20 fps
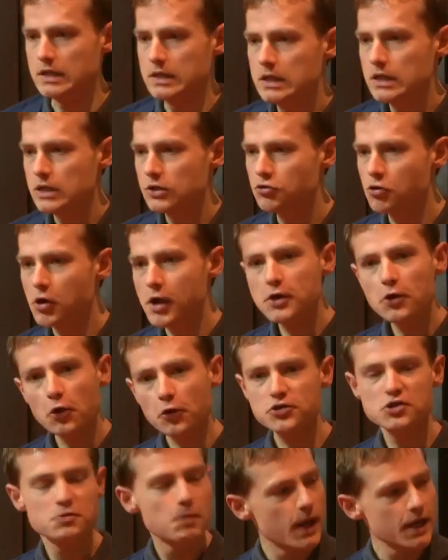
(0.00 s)
at trying
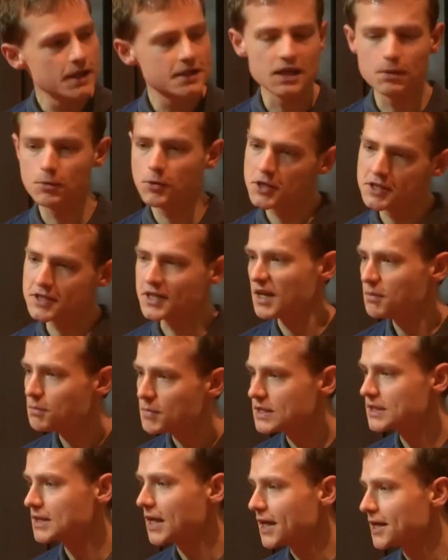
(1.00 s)
not to make some of the same
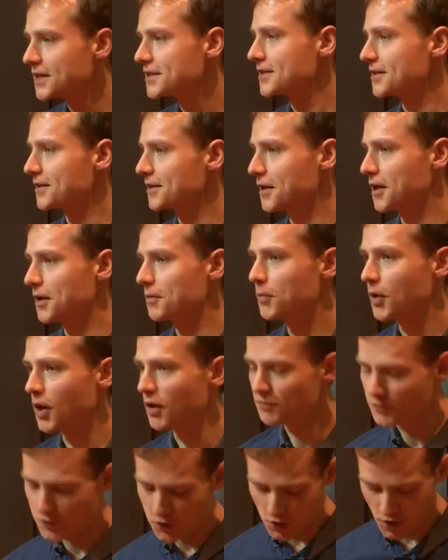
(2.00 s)
mistakes that
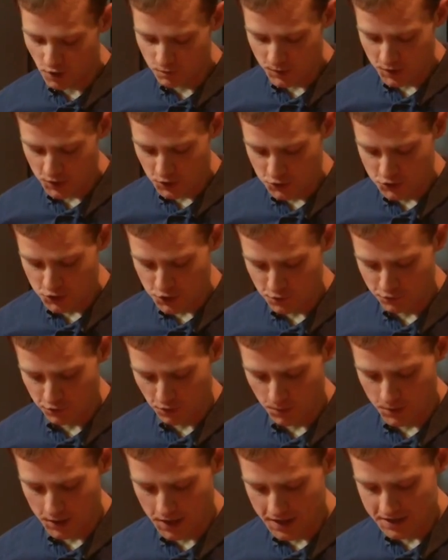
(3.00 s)
I've been used to
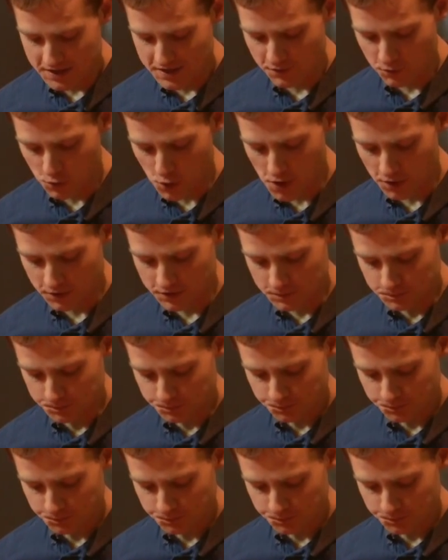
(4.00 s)
from the native world.